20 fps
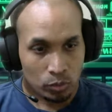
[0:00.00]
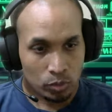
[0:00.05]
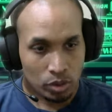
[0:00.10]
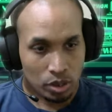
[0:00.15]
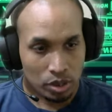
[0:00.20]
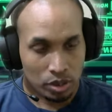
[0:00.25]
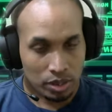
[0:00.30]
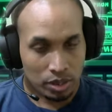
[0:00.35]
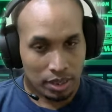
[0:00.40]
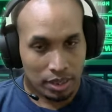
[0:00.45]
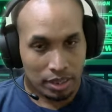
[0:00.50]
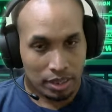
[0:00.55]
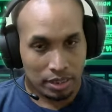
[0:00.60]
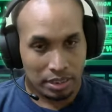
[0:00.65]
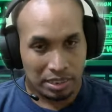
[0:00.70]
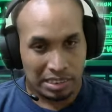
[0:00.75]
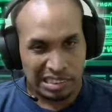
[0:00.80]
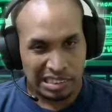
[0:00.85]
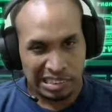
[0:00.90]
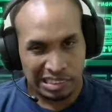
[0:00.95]
Okay,
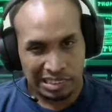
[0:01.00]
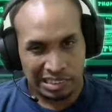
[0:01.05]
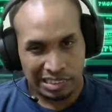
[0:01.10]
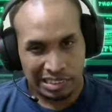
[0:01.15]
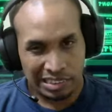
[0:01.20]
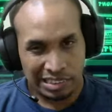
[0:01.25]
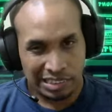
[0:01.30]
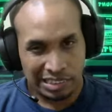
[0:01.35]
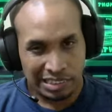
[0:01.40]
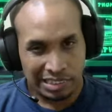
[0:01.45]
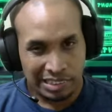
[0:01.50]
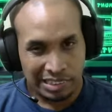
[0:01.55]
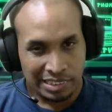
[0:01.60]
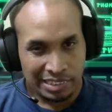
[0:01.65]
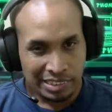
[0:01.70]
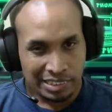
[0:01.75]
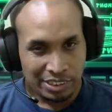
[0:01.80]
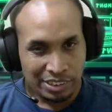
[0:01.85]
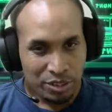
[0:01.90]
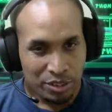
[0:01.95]

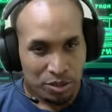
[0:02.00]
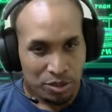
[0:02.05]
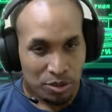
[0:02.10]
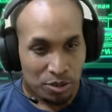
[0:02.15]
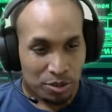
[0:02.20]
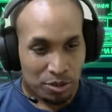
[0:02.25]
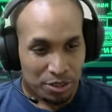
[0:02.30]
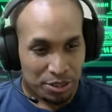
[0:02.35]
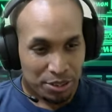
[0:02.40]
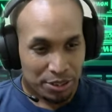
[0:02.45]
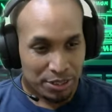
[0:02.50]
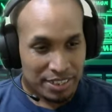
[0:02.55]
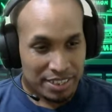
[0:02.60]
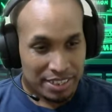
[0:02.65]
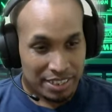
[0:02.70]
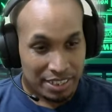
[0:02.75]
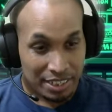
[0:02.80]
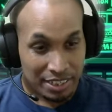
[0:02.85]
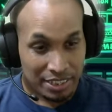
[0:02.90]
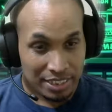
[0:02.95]
you could
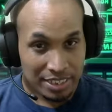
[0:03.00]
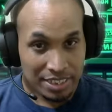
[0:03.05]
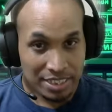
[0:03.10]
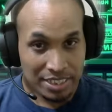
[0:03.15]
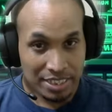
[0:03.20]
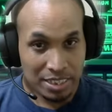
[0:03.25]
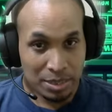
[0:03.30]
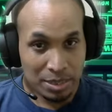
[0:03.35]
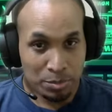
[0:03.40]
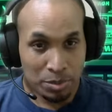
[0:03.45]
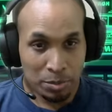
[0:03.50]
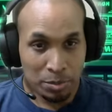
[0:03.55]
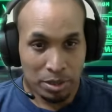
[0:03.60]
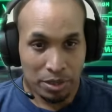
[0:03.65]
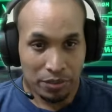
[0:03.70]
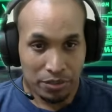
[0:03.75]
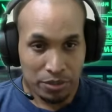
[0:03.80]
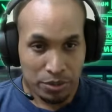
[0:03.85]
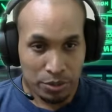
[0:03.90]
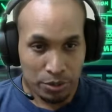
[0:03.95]
say this is the moment
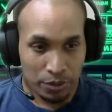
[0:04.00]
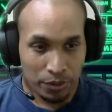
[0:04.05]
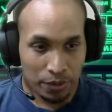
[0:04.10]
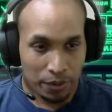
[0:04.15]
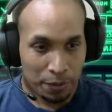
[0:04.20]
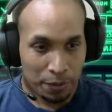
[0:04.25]
of truth